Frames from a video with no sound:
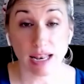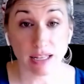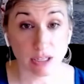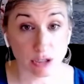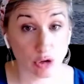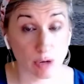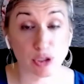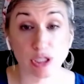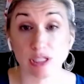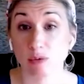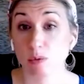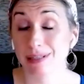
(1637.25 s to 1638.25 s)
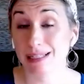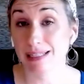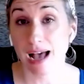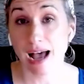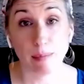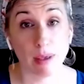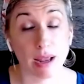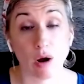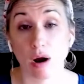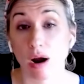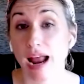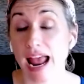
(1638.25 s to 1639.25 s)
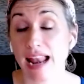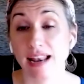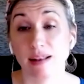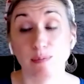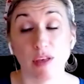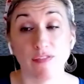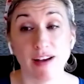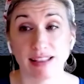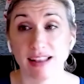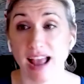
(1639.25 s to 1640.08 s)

descriptions and what the timeline are, and the fact that